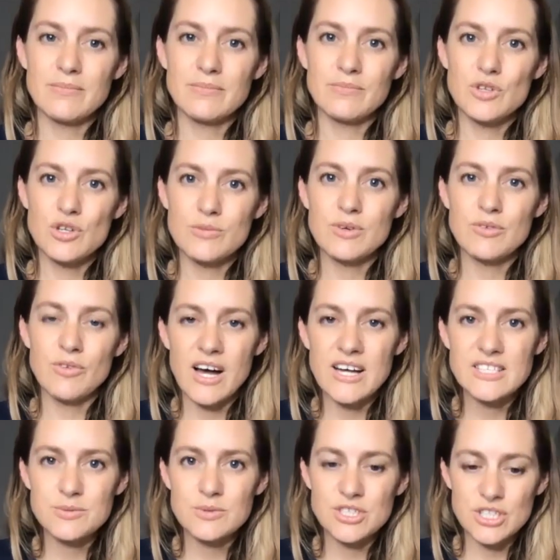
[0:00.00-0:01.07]
human
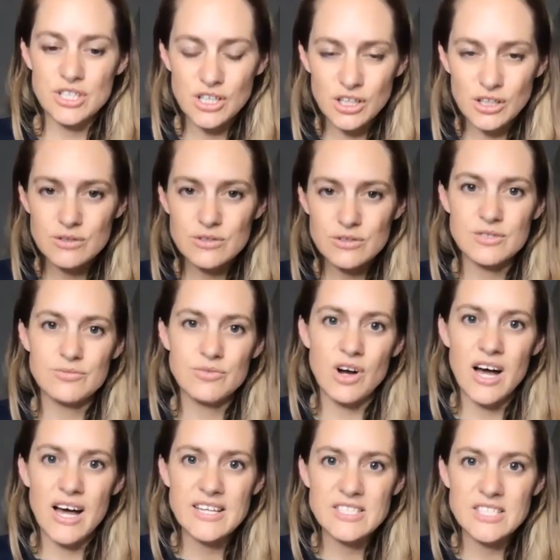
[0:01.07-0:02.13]
rights, which includes the
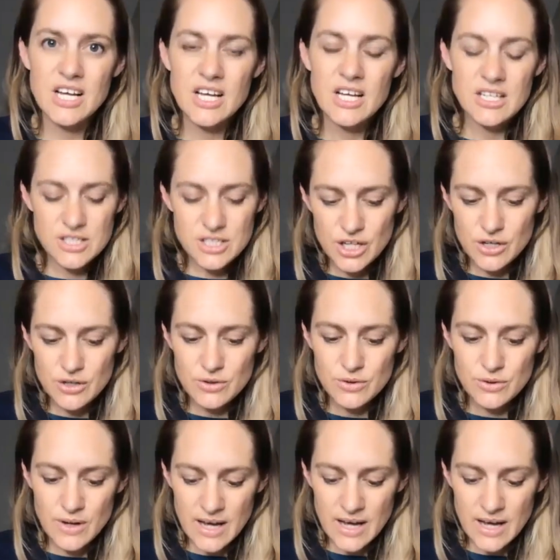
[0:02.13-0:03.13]
right to,